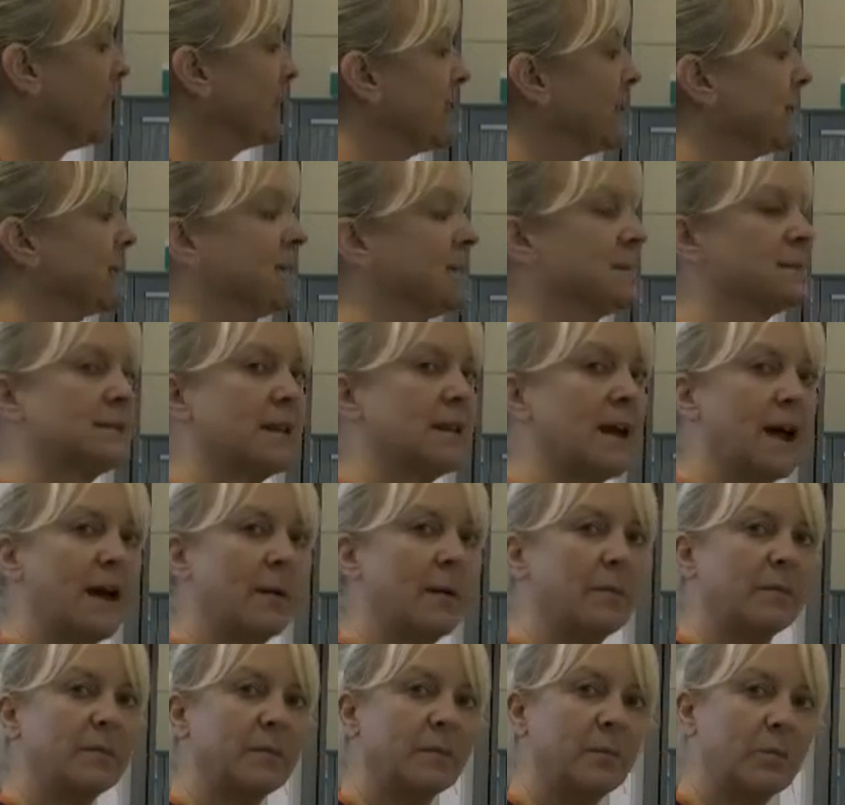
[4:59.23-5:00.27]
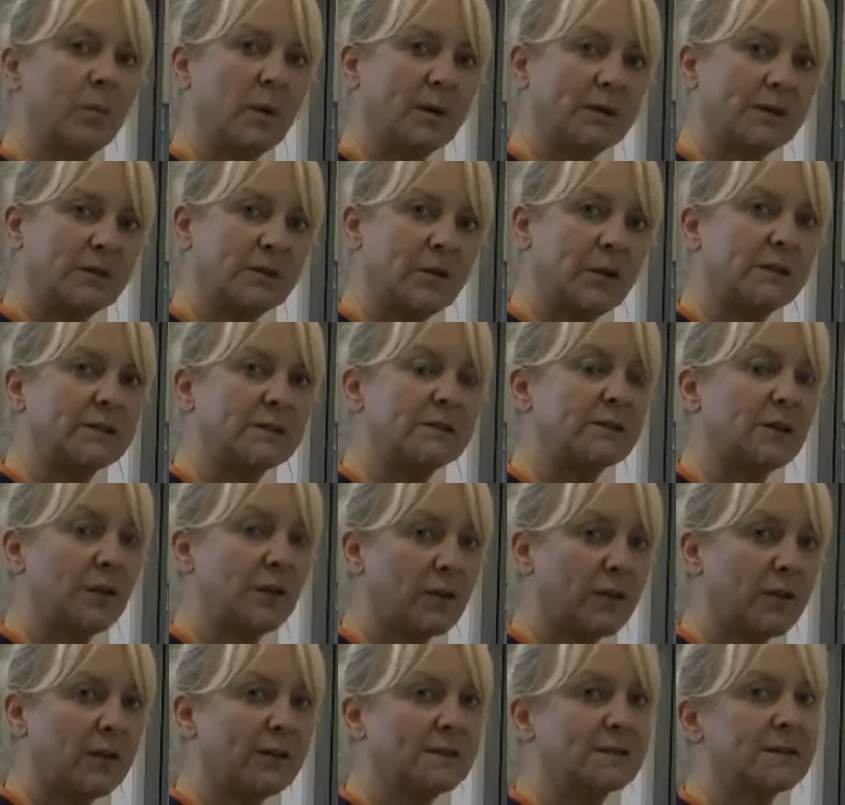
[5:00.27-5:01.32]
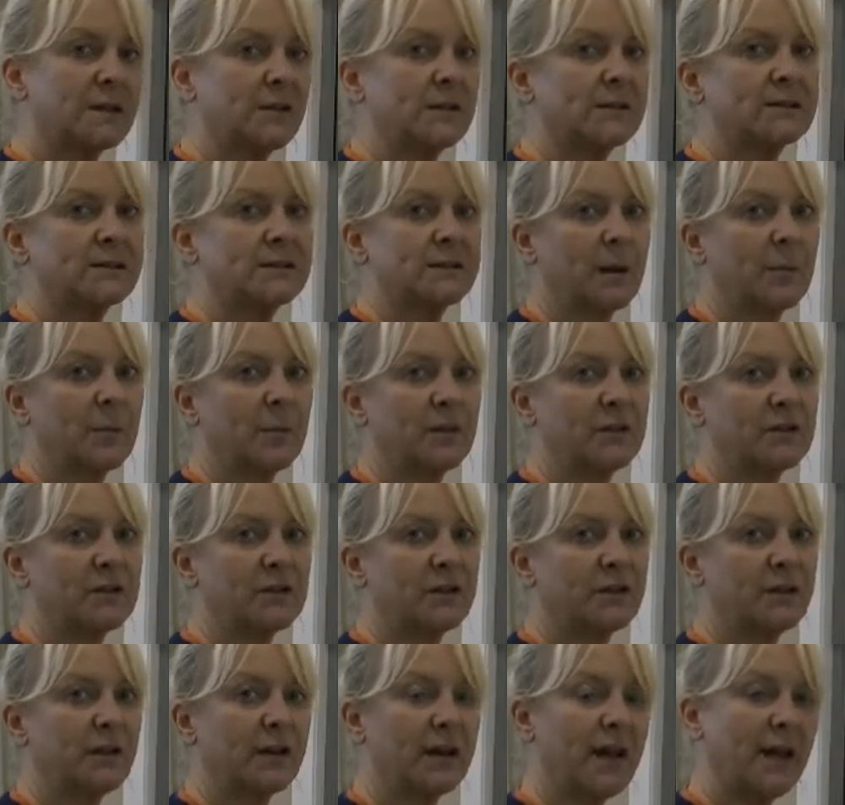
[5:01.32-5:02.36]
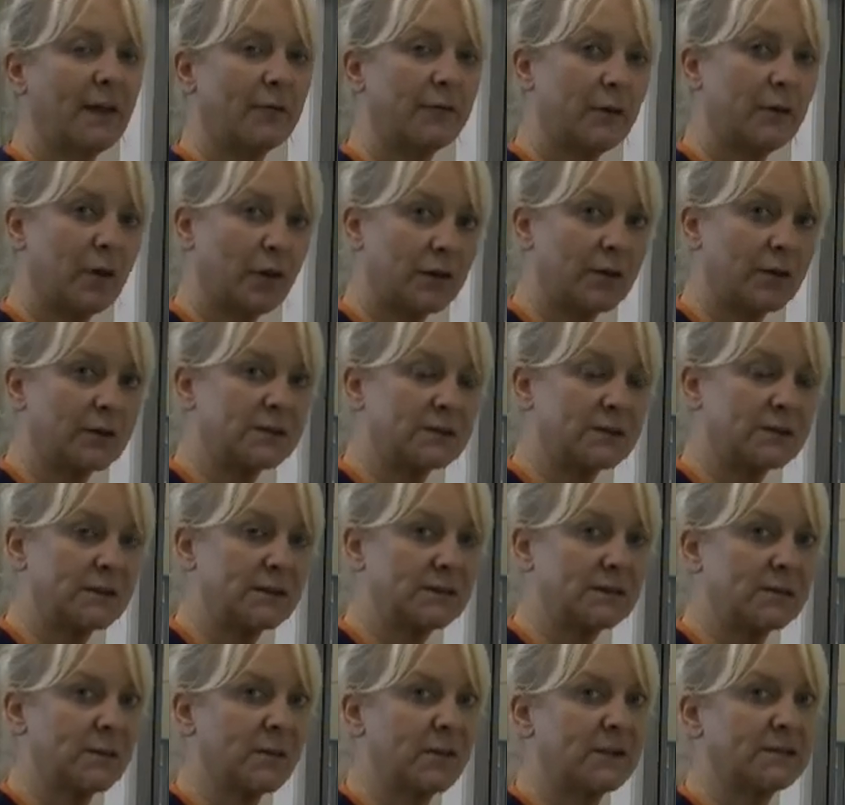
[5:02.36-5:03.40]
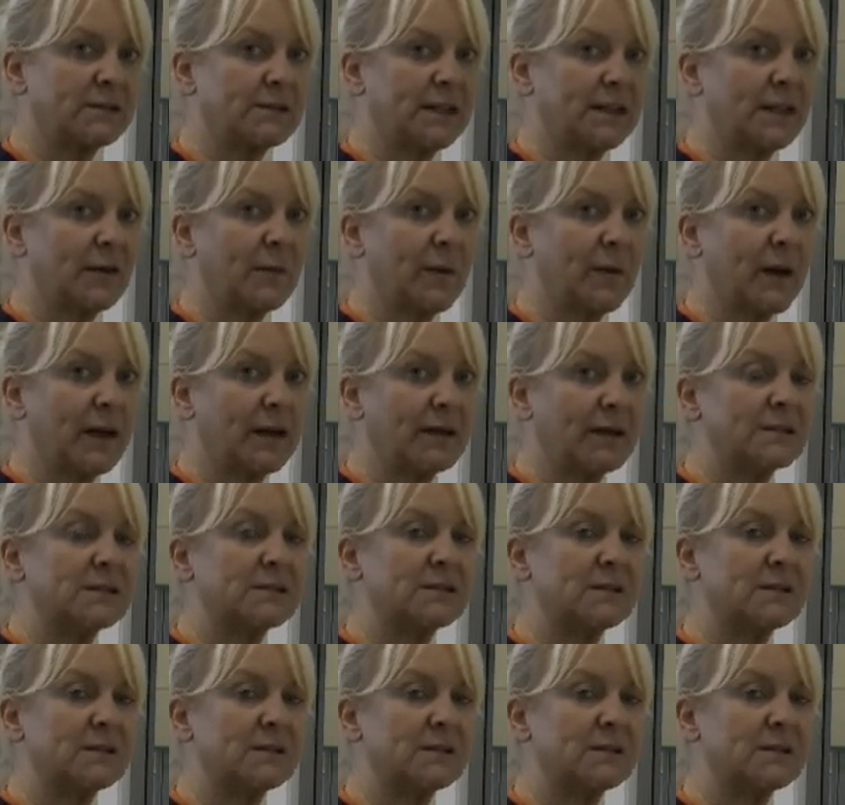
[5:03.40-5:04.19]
is, once those two things are established and I have no concerns with his airway, is